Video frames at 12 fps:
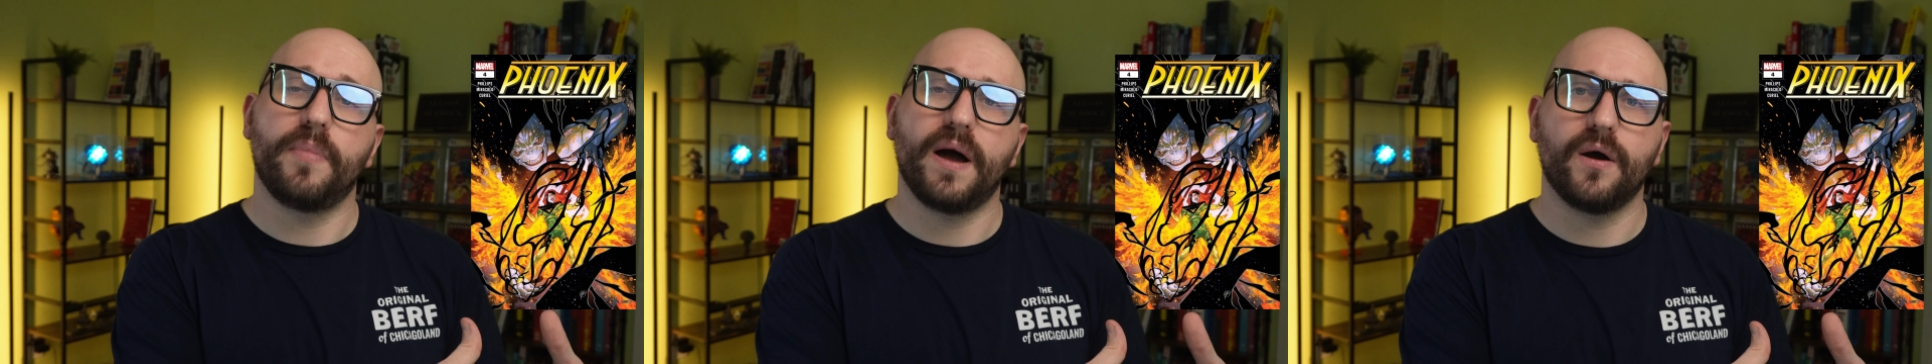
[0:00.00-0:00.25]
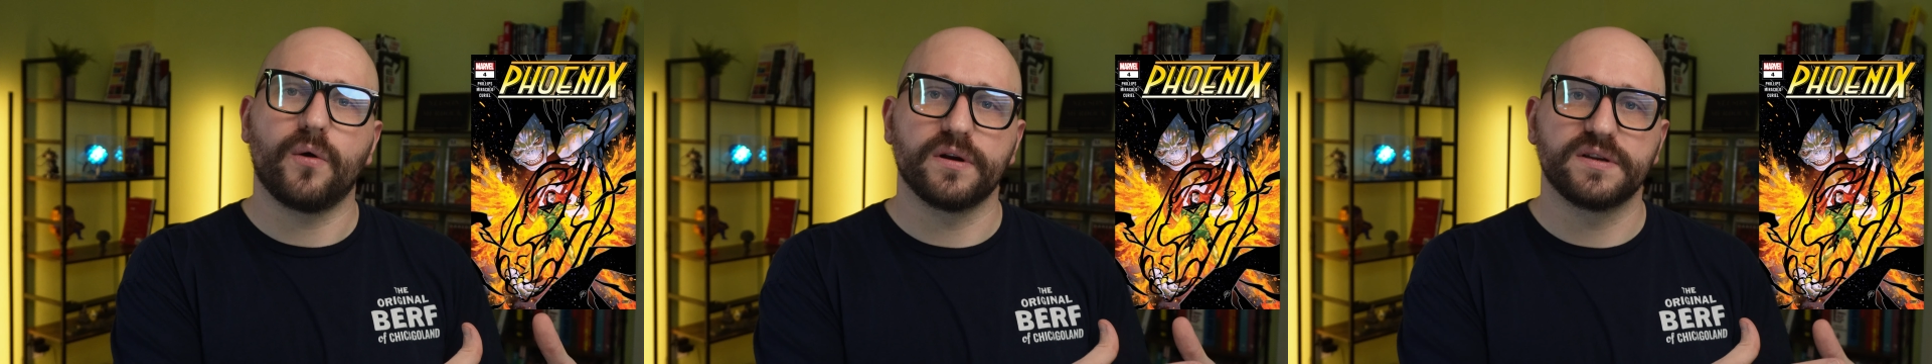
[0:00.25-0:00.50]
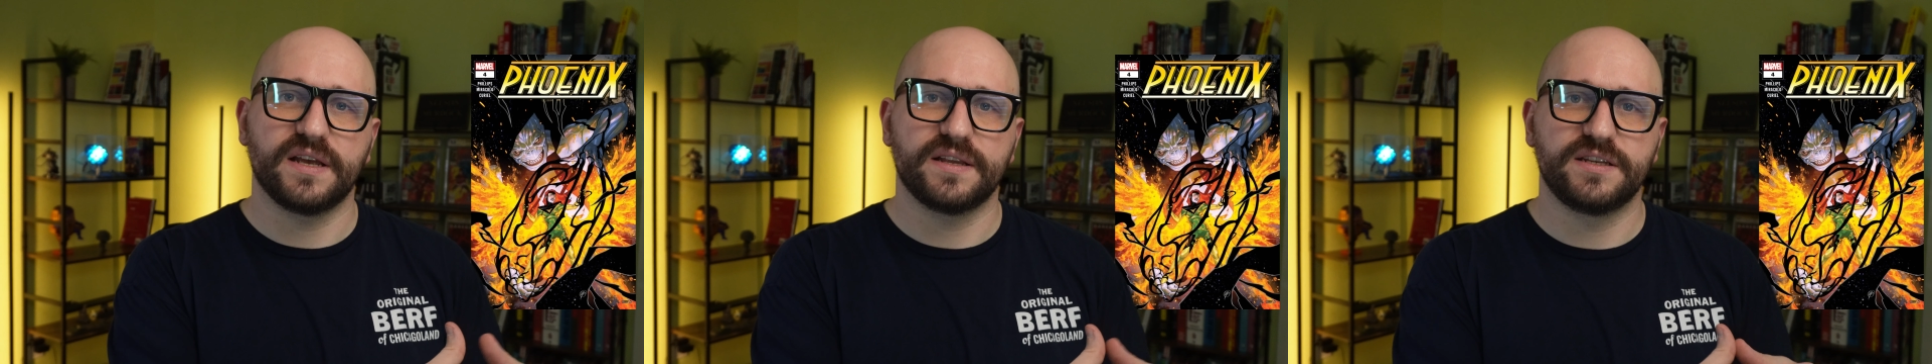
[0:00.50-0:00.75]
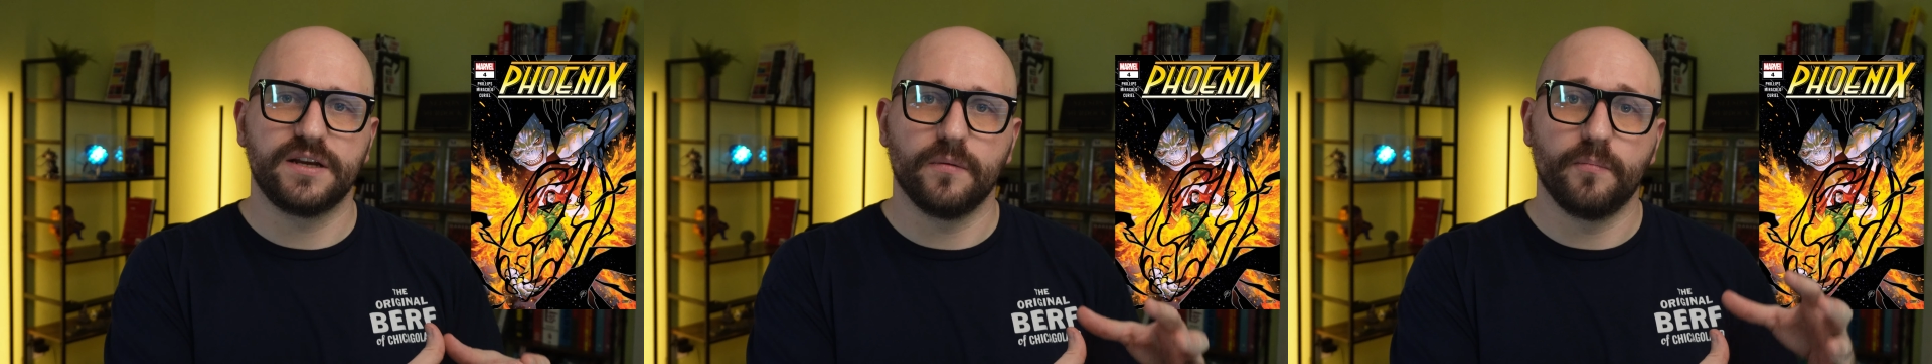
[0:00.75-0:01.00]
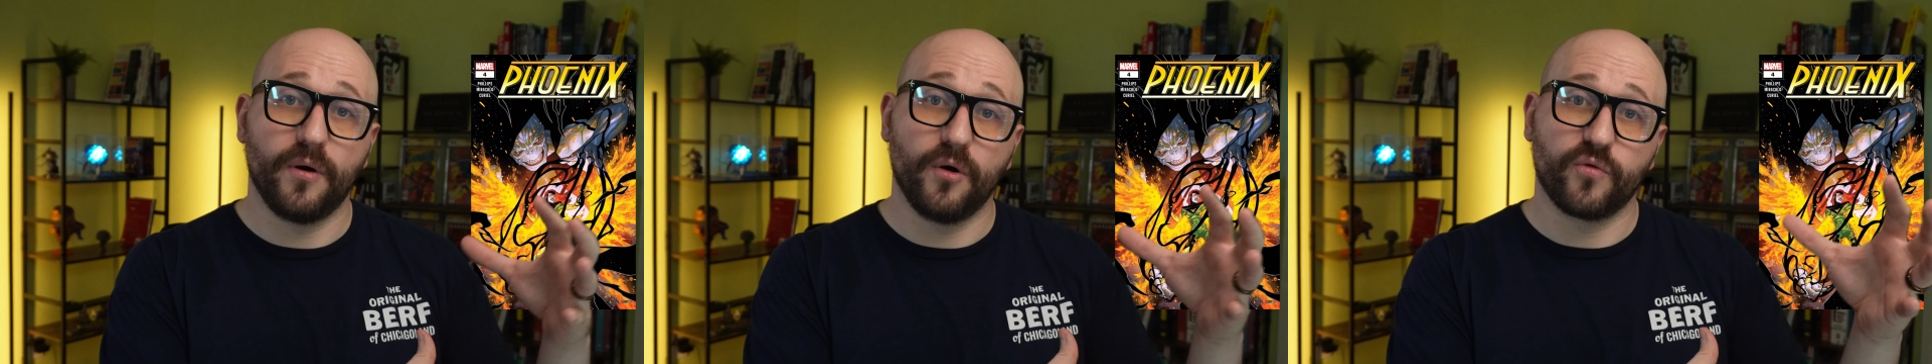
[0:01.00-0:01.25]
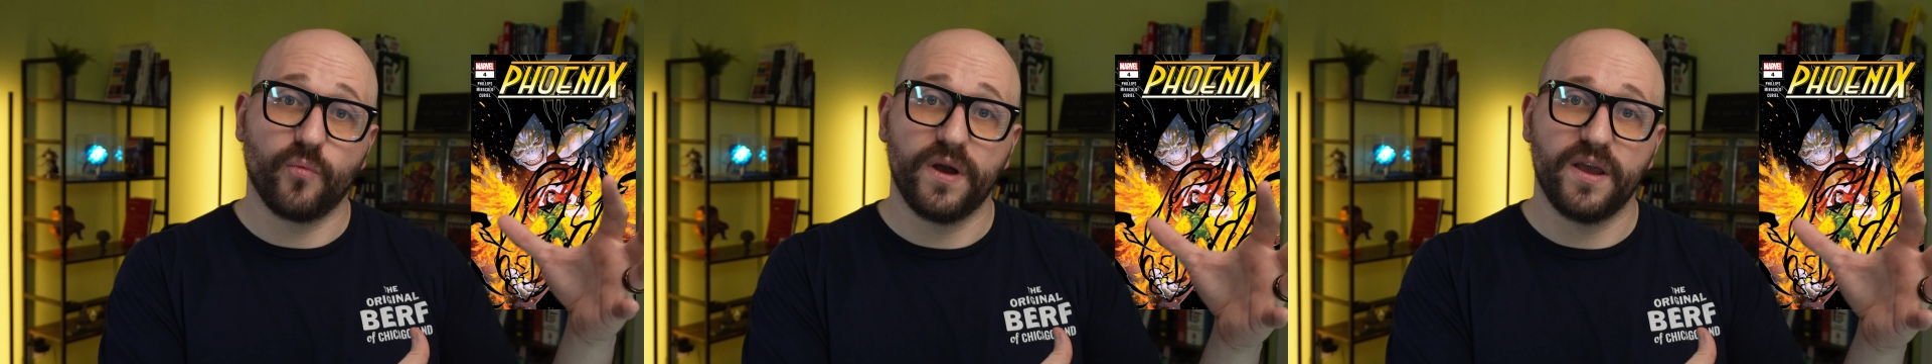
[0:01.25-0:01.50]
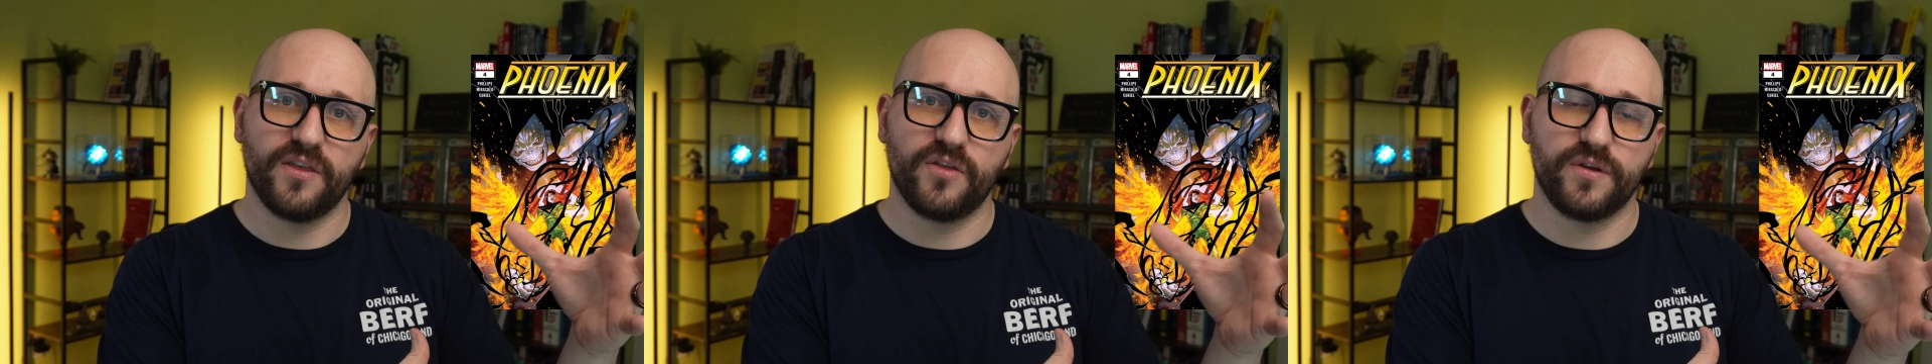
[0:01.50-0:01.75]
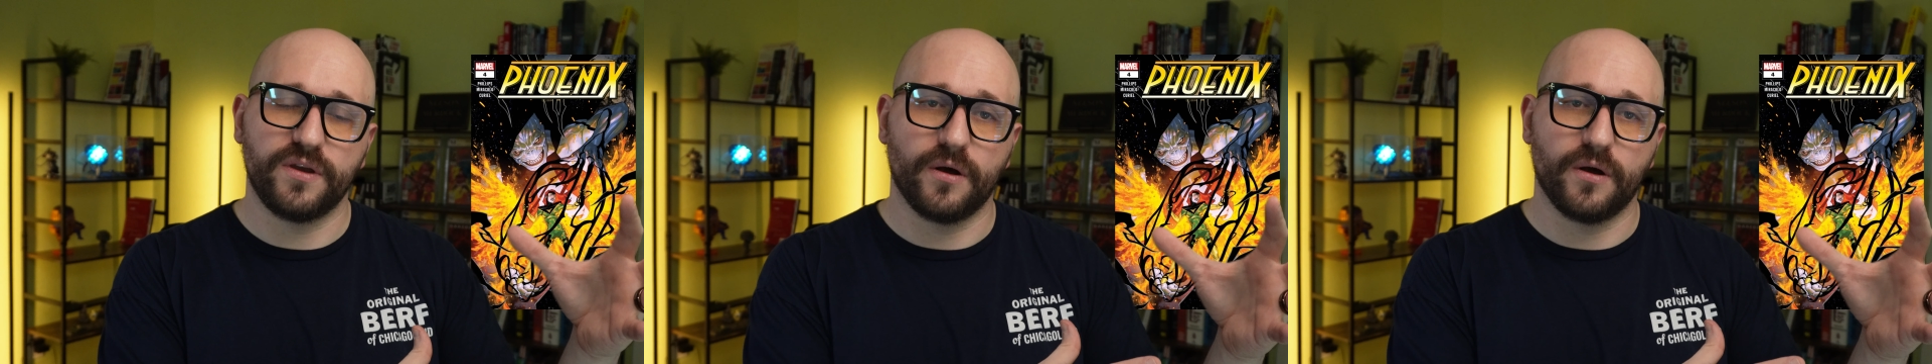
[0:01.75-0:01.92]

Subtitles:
power sets here, both with,